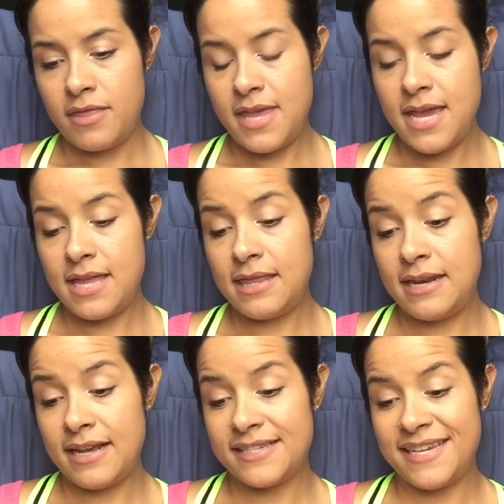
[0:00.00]
then the
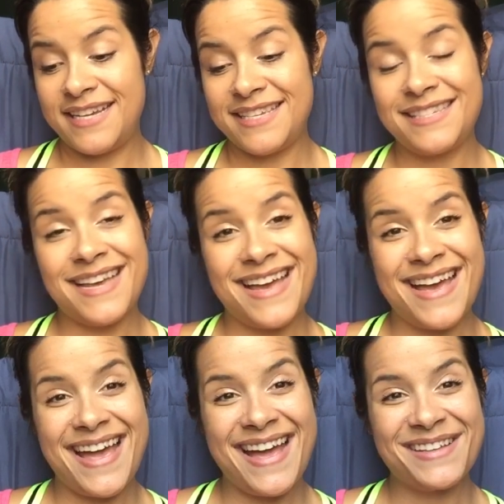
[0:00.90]
next thing is
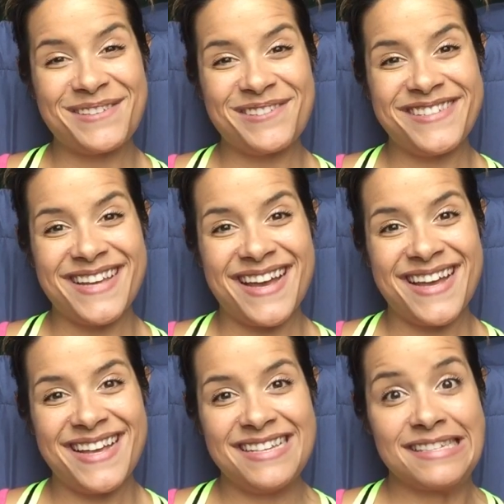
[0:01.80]

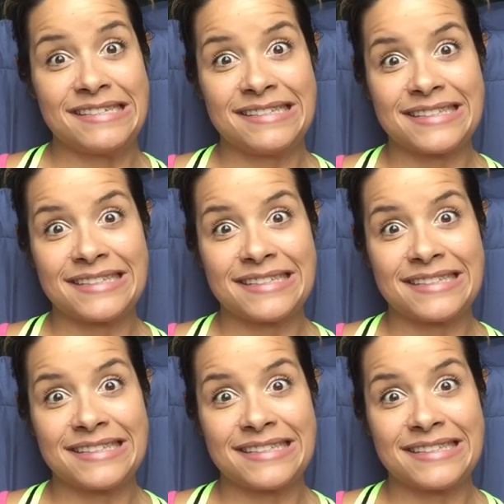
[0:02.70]
exercise.